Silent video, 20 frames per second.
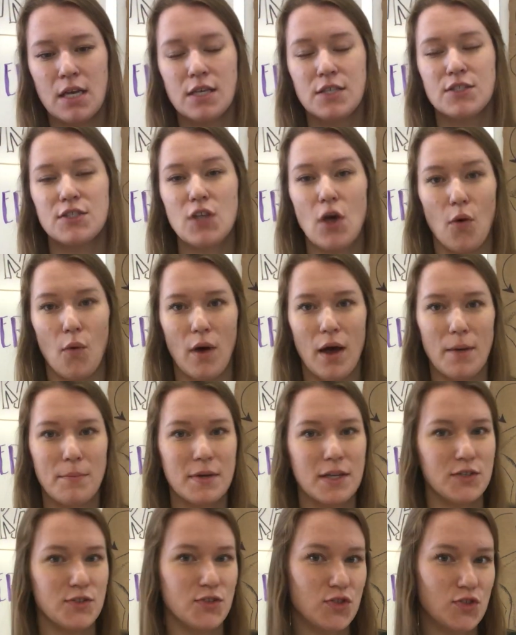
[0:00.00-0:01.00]
So I'm
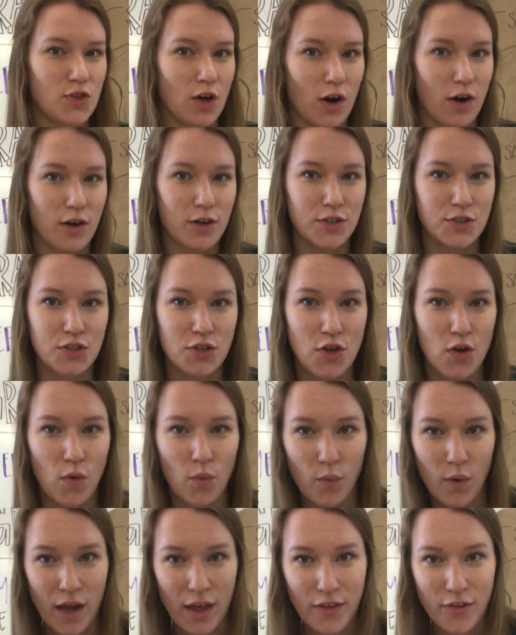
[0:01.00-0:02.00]
gonna start
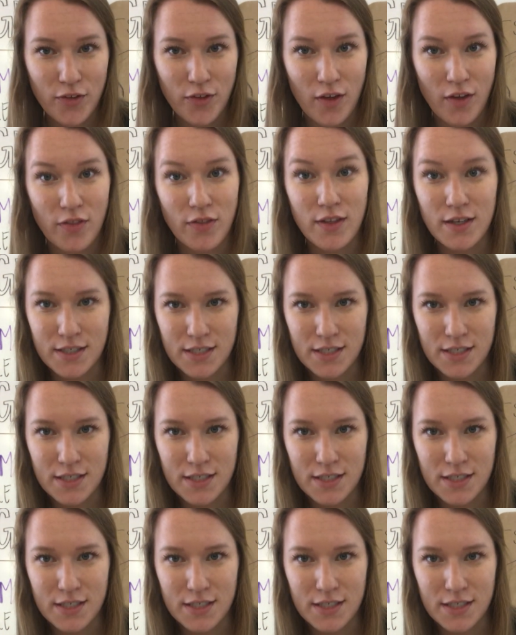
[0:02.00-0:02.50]
with the